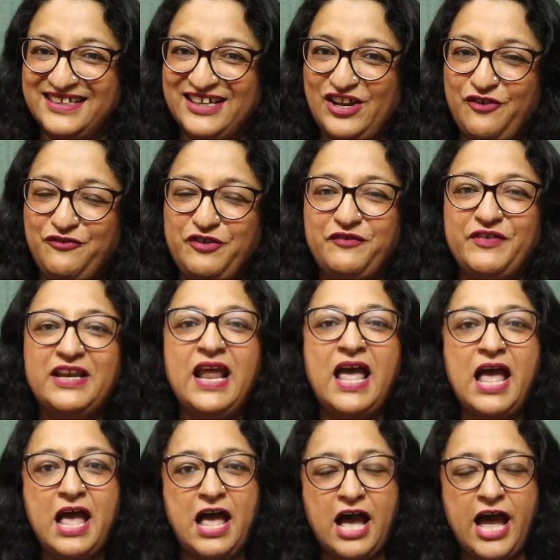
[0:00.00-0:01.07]
Hello everyone,
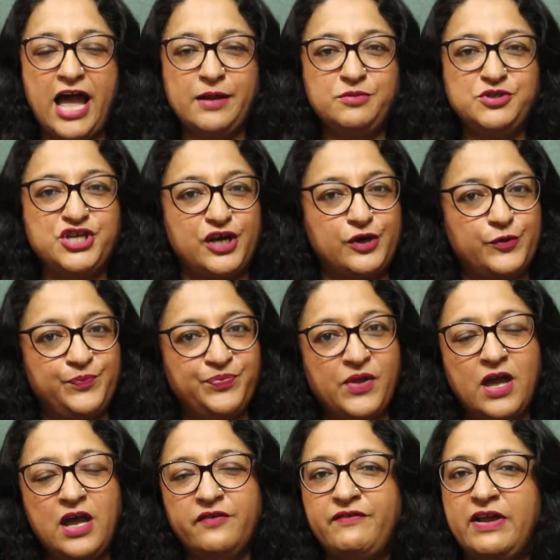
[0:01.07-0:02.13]
I am Shaloo.
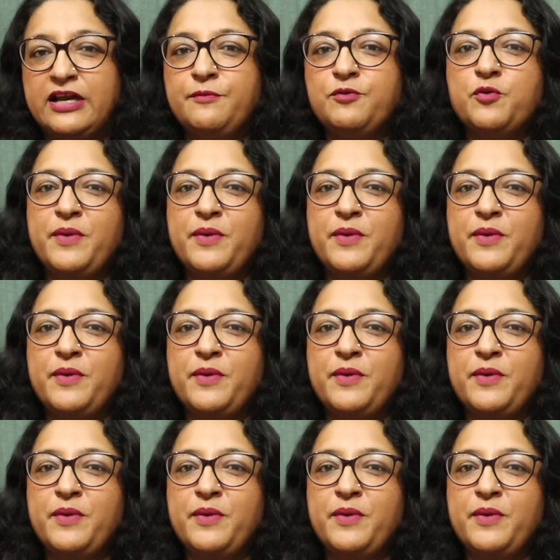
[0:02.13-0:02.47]
Welcome